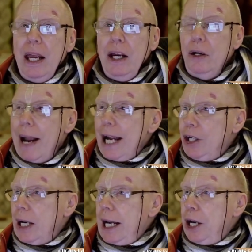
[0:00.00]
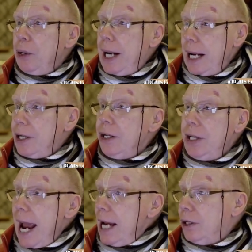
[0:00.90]
gradually you get a
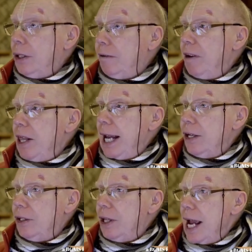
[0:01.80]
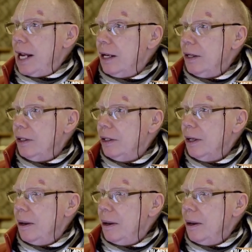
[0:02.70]
taste for these things.